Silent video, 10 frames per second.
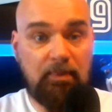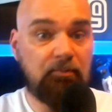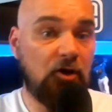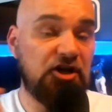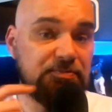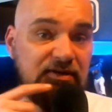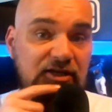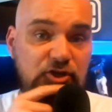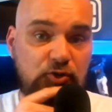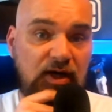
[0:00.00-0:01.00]
Gausman did
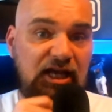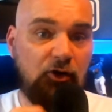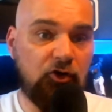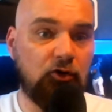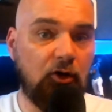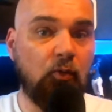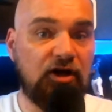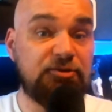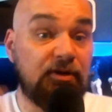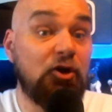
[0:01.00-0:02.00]
strike out Nola once,
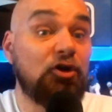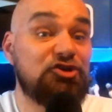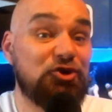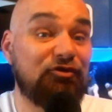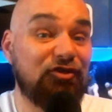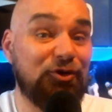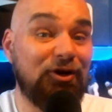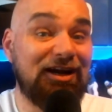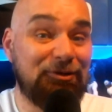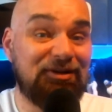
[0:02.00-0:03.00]
but Nola's 2 for 3.
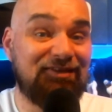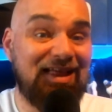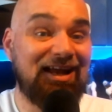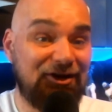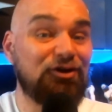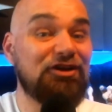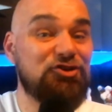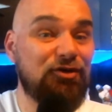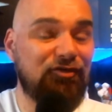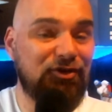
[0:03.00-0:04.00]
You believe that? Nola 2
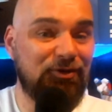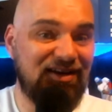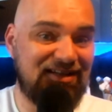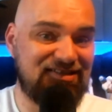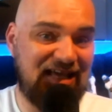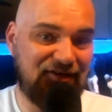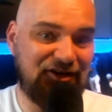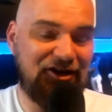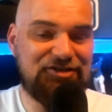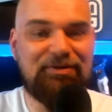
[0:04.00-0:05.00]
for 3 against Kevin
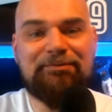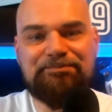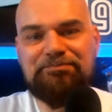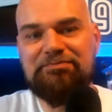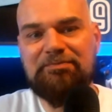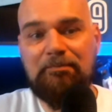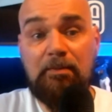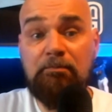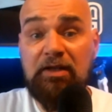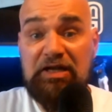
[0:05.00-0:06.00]
Gausman.
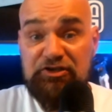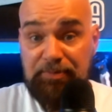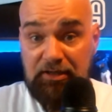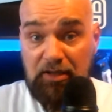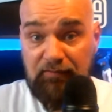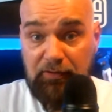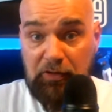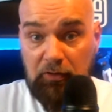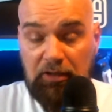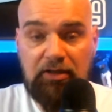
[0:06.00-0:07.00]
Now, speaking of Aaron
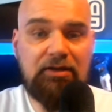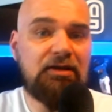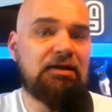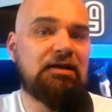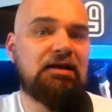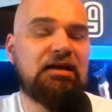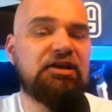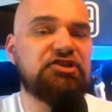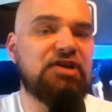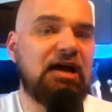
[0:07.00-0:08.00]
Nola,
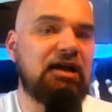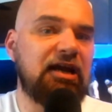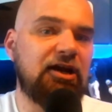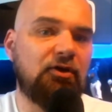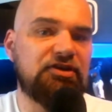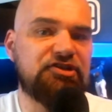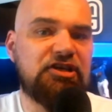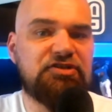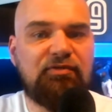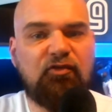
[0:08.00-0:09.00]
he's 9-8 on the
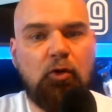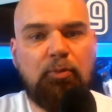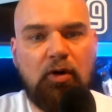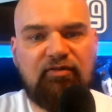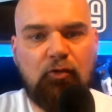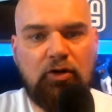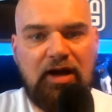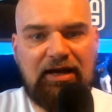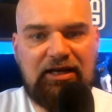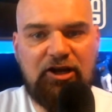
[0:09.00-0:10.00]
season,
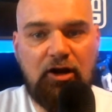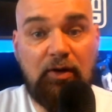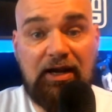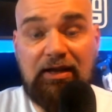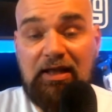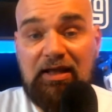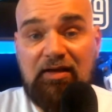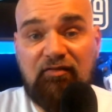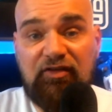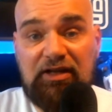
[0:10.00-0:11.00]
4.49 ERA.
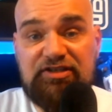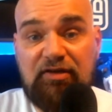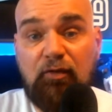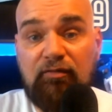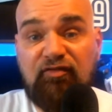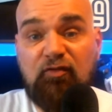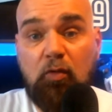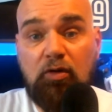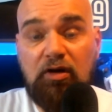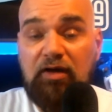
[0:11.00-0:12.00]
Phillies have won
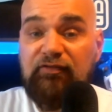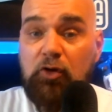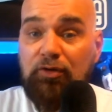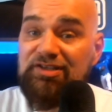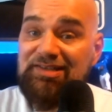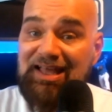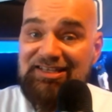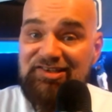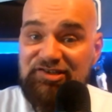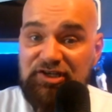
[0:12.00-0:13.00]
4 of Nola's
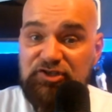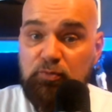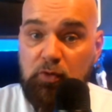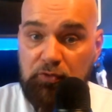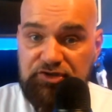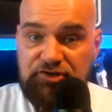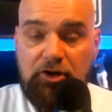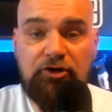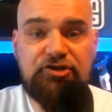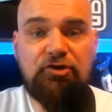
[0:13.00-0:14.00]
last 6 road
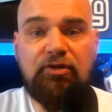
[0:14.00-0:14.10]
starts. So the